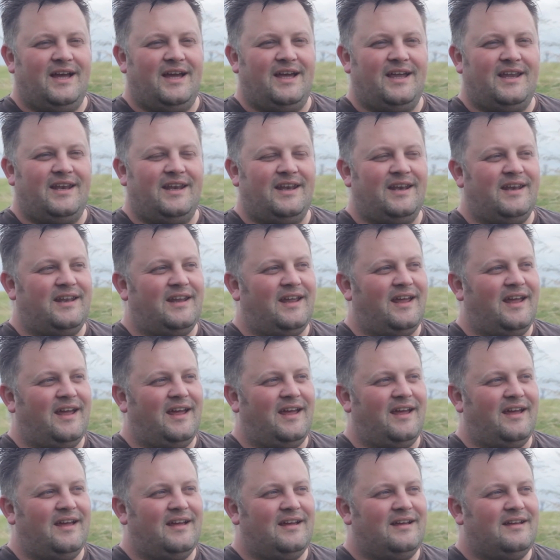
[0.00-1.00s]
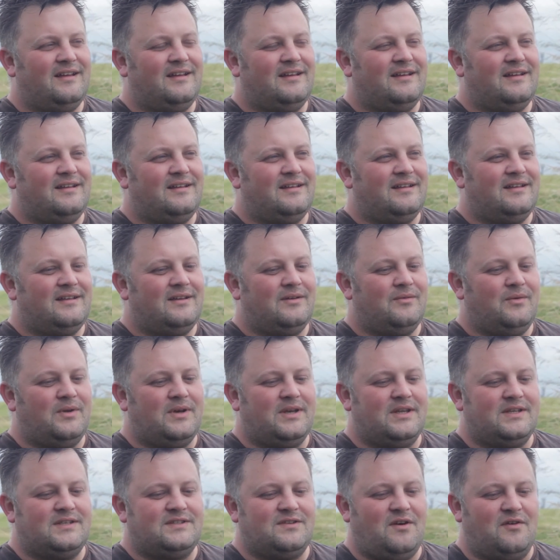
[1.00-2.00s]
And
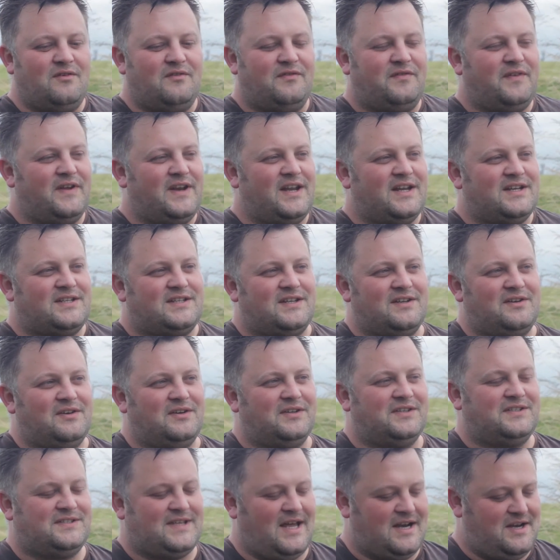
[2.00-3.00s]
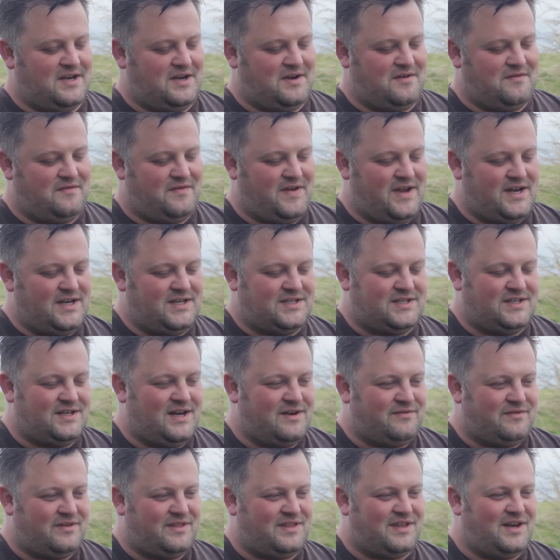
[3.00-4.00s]
when the song finished, he got a standing
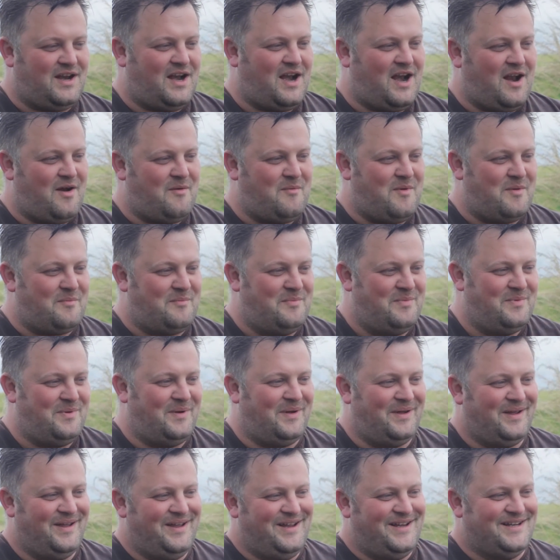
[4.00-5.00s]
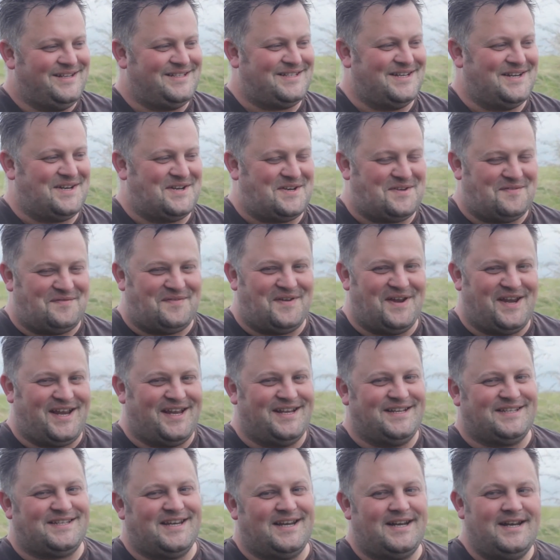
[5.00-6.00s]
ovation and everything, and I remember turning to
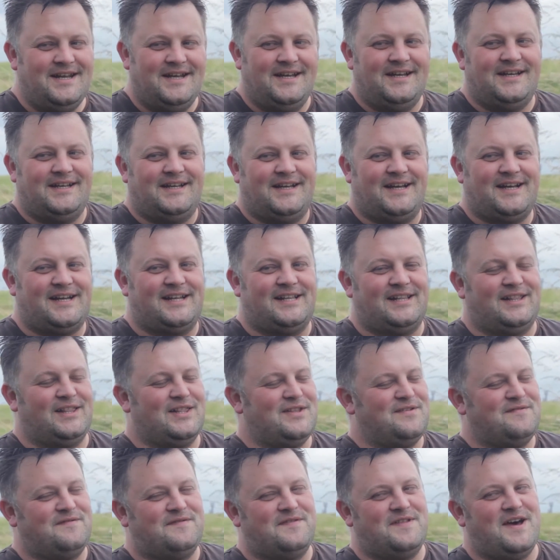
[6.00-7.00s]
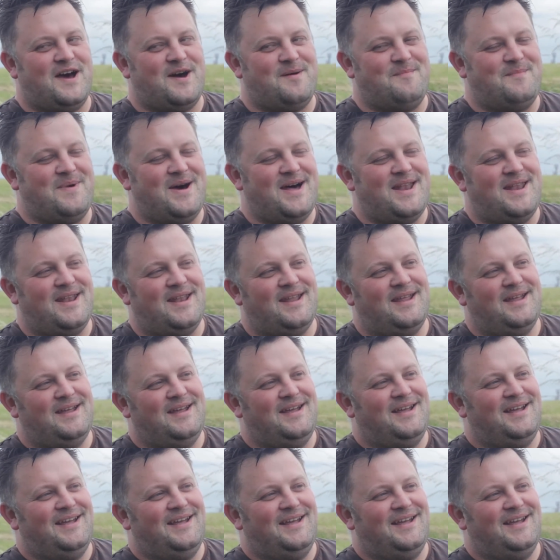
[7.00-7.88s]
Vicky and saying, I love that man,